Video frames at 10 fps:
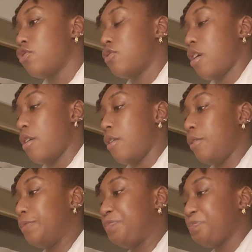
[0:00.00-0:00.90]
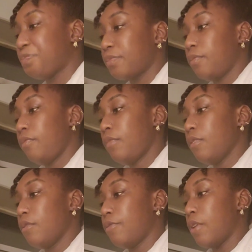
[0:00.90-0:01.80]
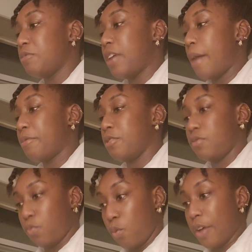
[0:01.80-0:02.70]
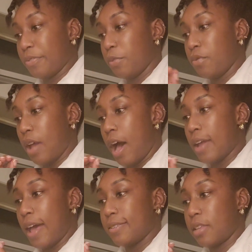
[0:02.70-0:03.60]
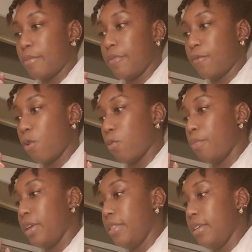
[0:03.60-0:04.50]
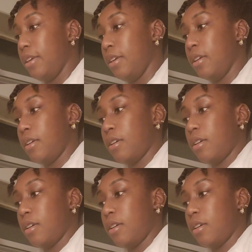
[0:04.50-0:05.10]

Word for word: So from chapters one through nine, I said before will be the